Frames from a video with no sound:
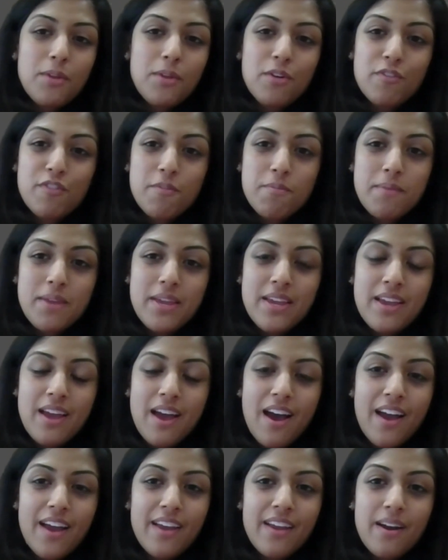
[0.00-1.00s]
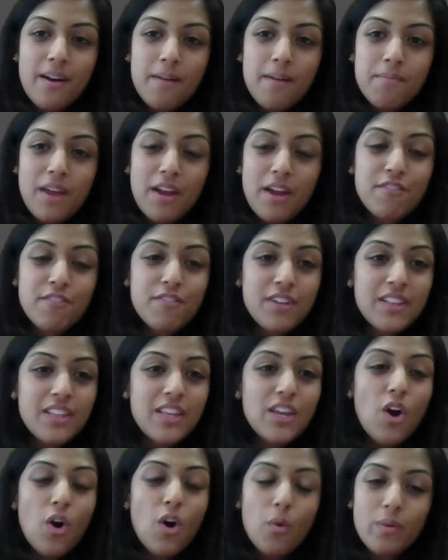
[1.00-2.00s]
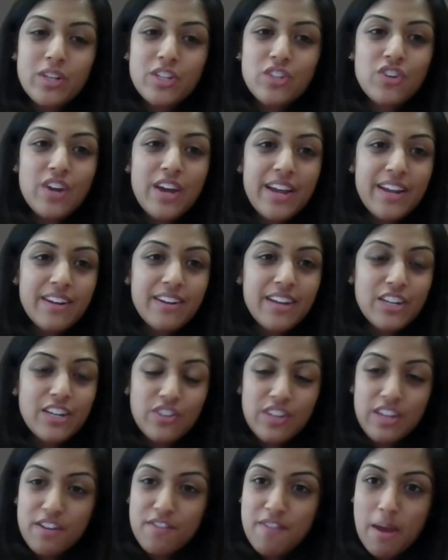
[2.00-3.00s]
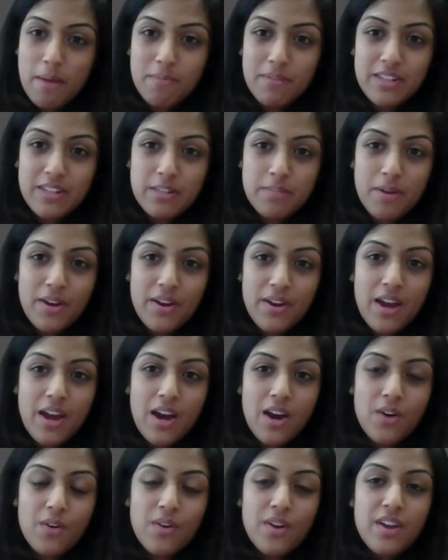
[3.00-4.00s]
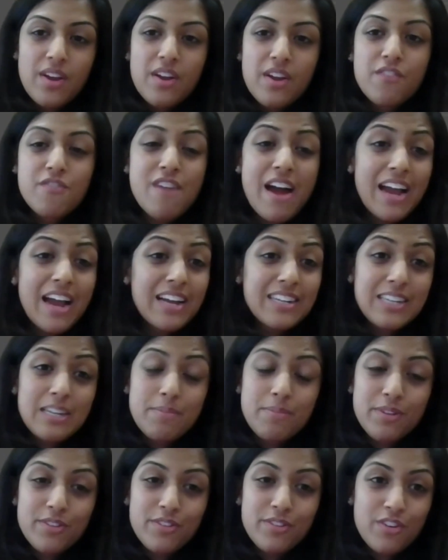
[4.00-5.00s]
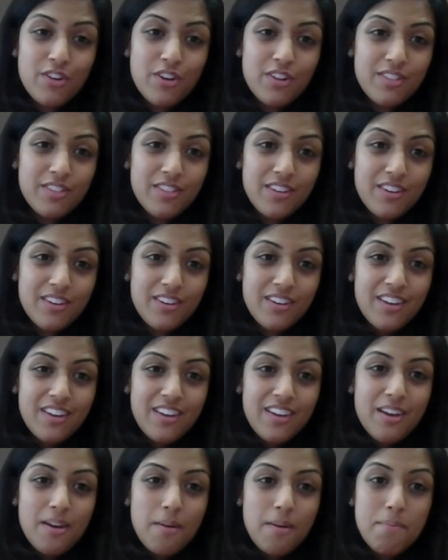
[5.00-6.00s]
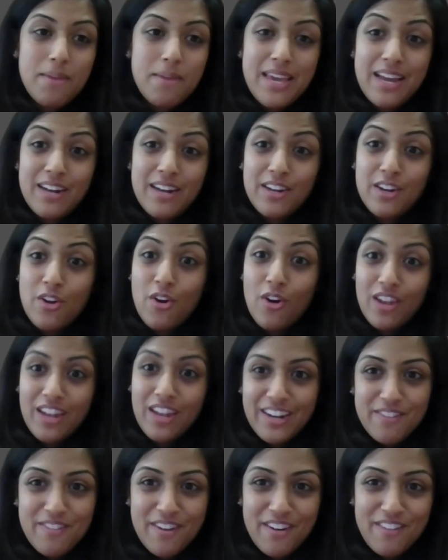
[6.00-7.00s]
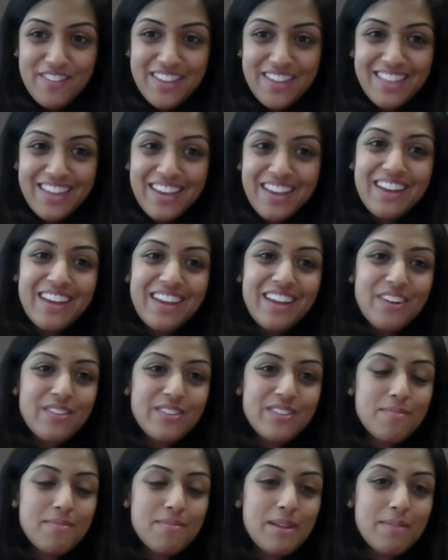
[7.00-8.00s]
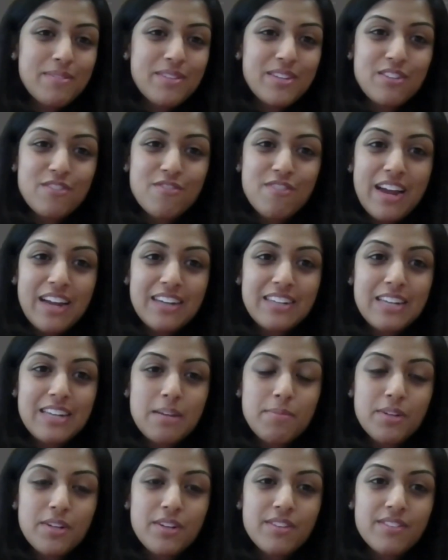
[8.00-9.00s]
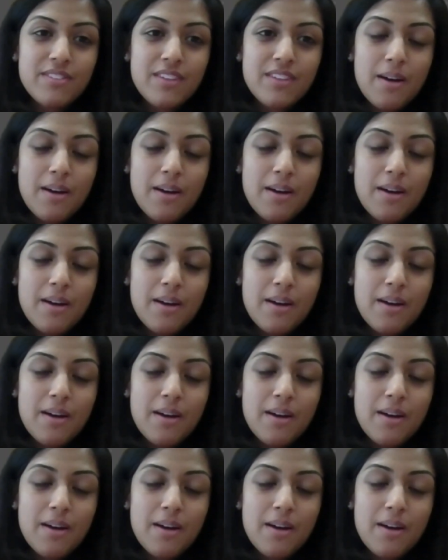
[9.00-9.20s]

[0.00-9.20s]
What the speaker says: For me, I really always try and educate families about how rank tables are not the be end and all end of everything. Sometimes these rank tables,